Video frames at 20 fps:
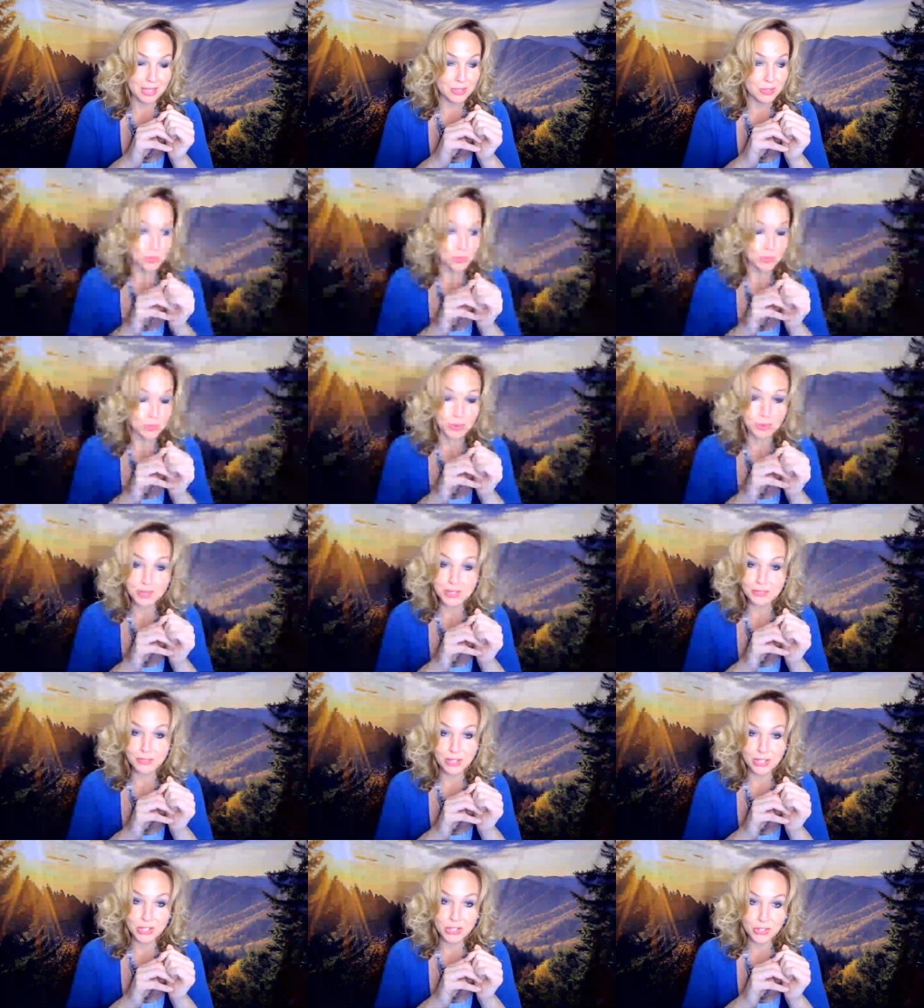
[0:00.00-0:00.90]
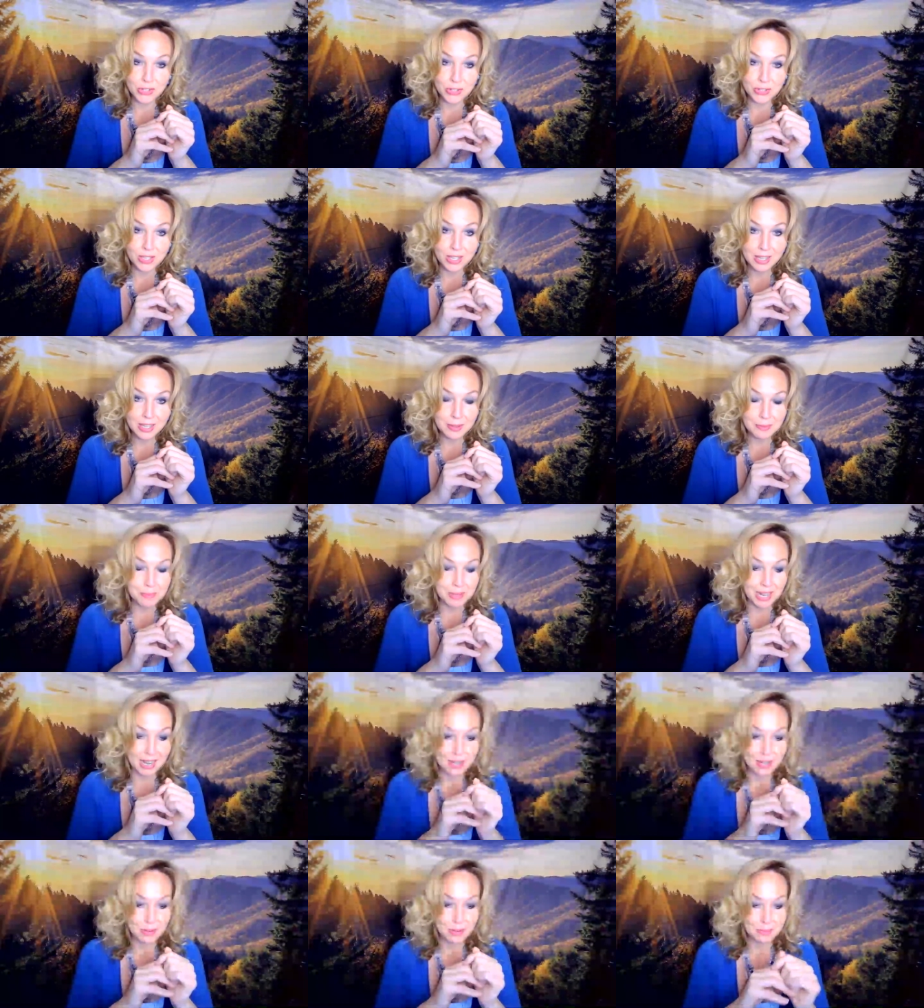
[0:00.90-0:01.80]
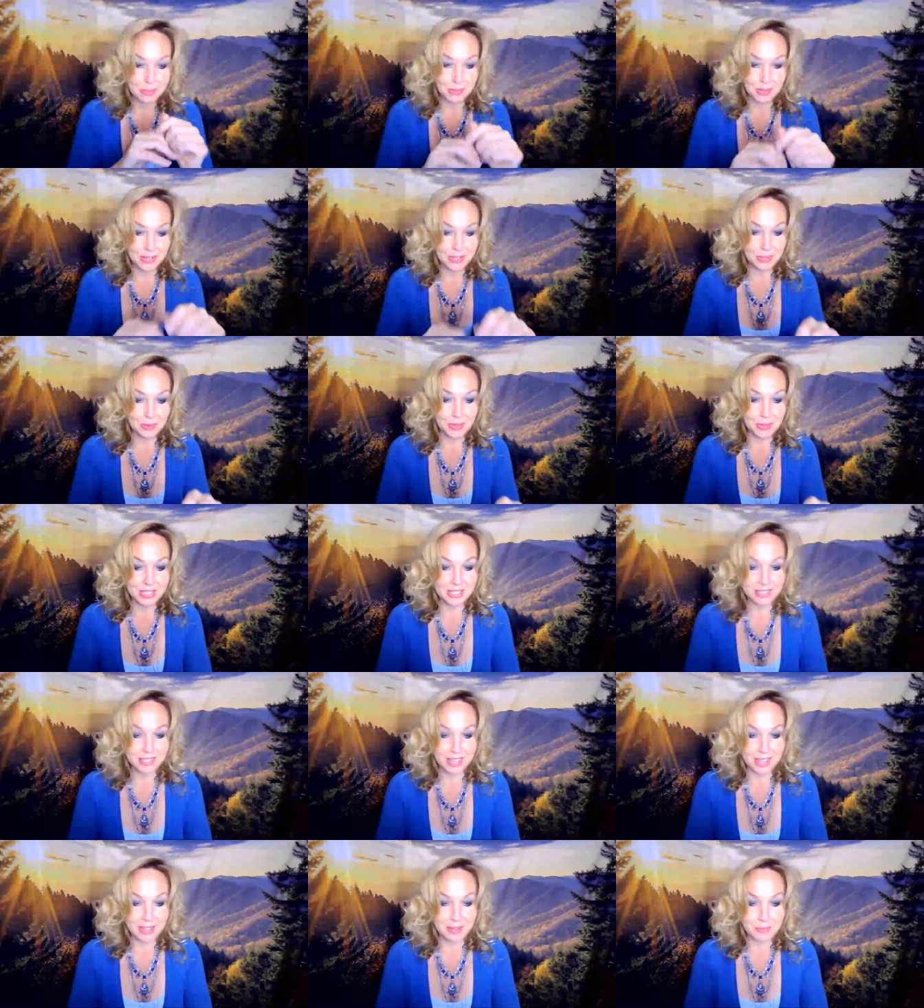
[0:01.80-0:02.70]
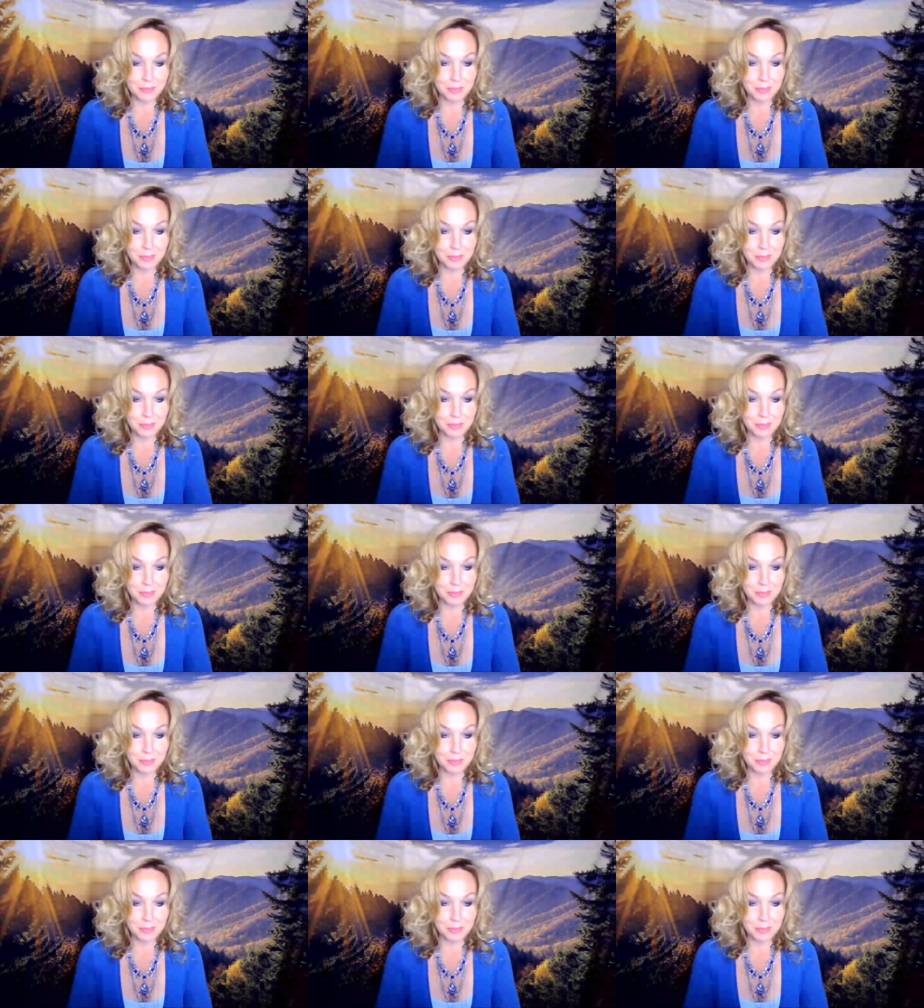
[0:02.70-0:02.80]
So it's always fictional, but I hope you guys always um,